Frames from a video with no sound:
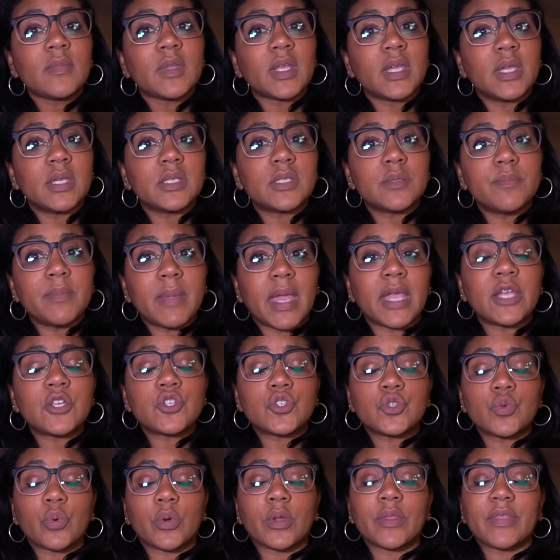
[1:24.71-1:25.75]
is make
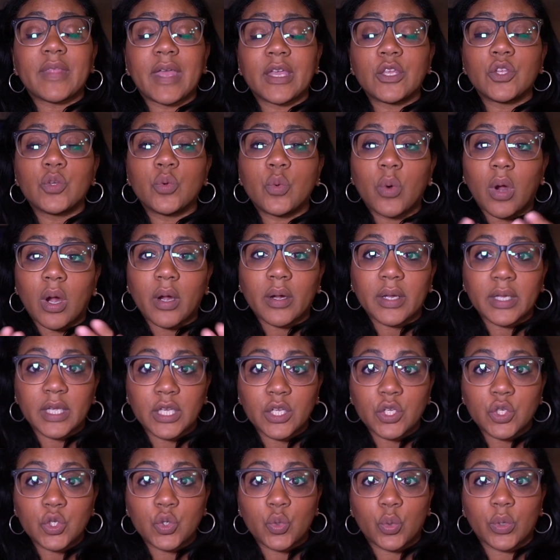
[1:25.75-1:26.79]
sure that you are
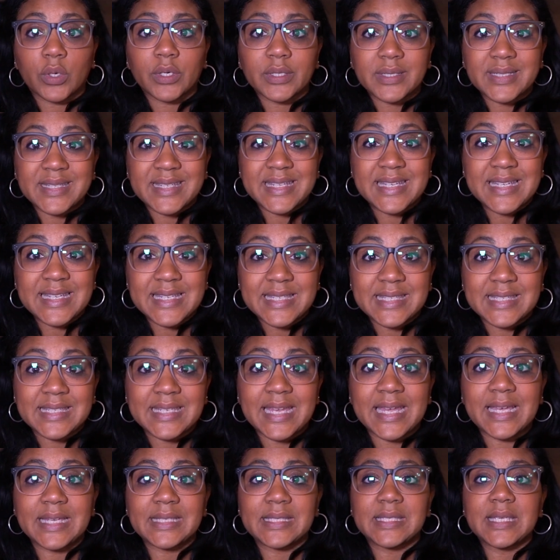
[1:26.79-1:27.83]
in your T
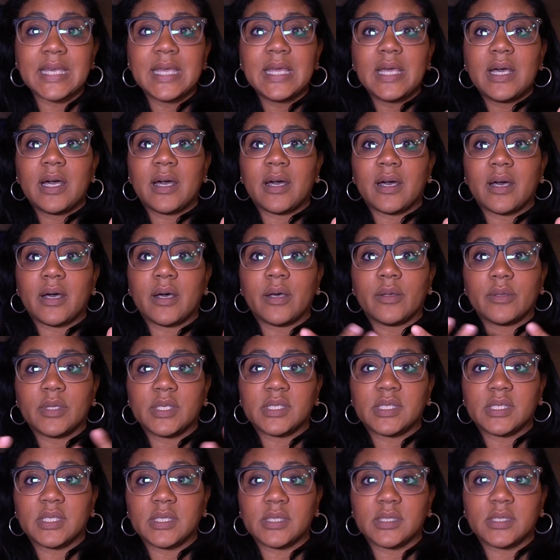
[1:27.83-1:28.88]
stance.
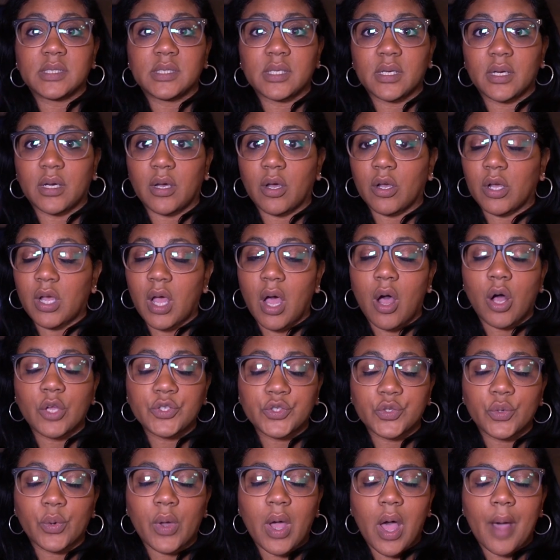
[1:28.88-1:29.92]
This is
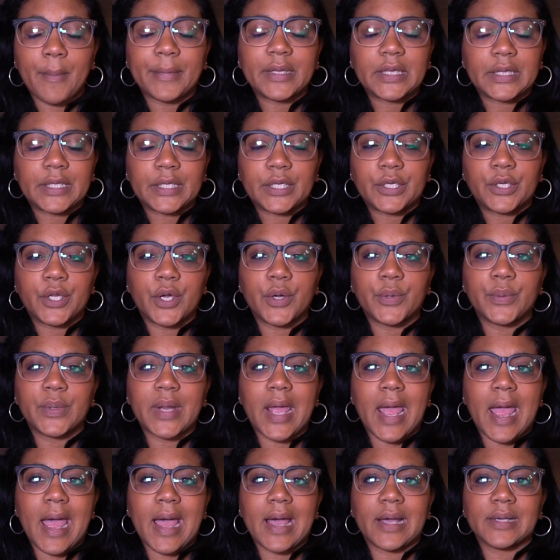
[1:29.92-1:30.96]
also commonly known
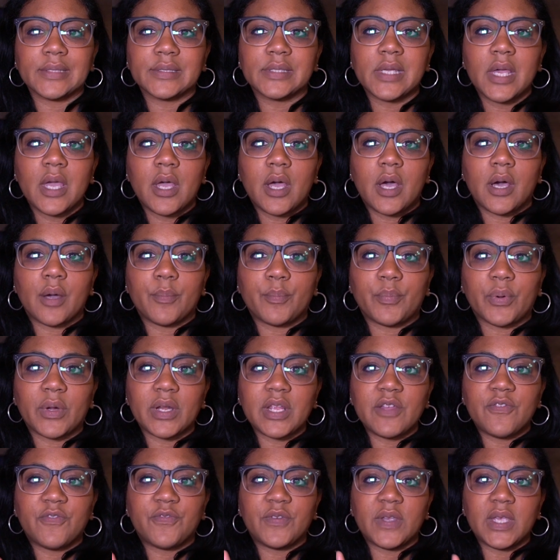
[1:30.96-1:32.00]
as
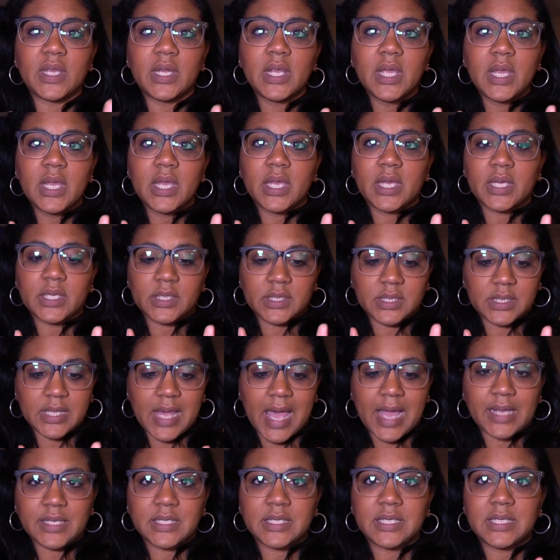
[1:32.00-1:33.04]
pretty feet. Is
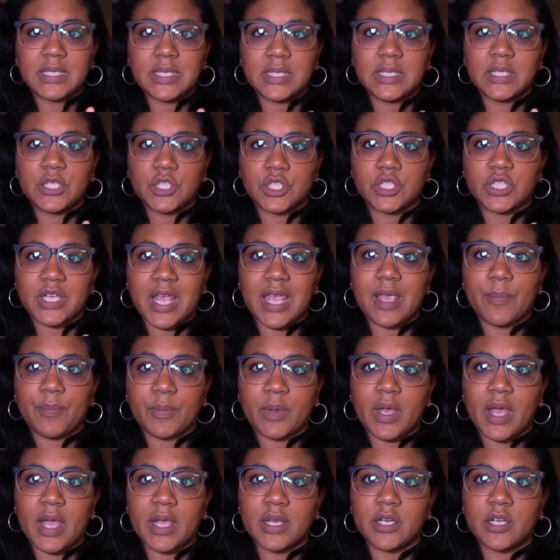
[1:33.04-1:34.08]
that T shape
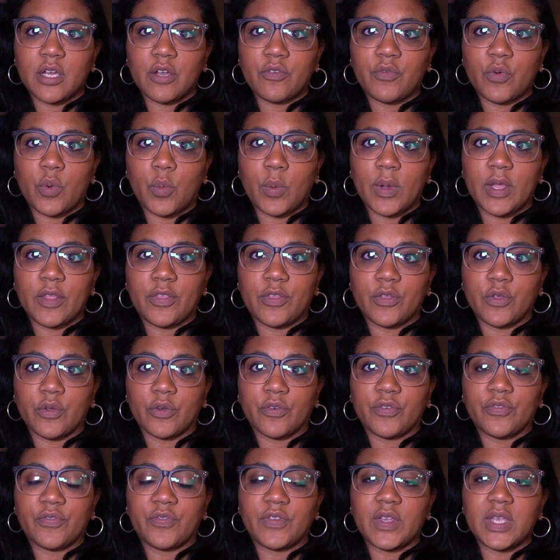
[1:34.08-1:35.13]
kind of with your
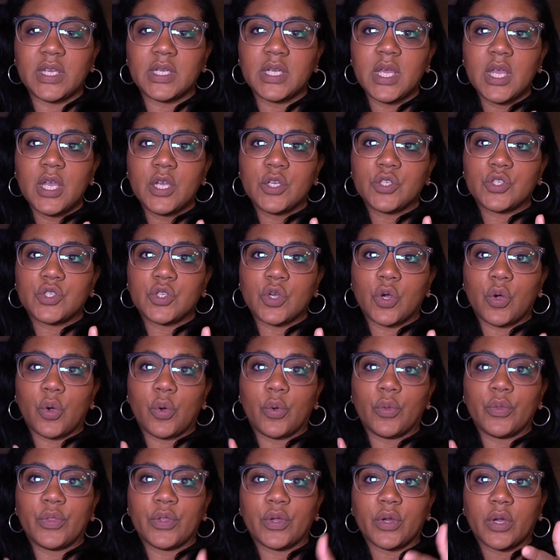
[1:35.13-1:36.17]
feet,
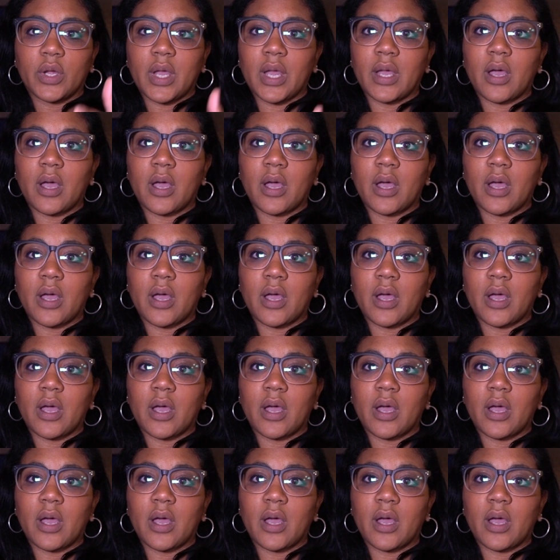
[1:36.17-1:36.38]
so they're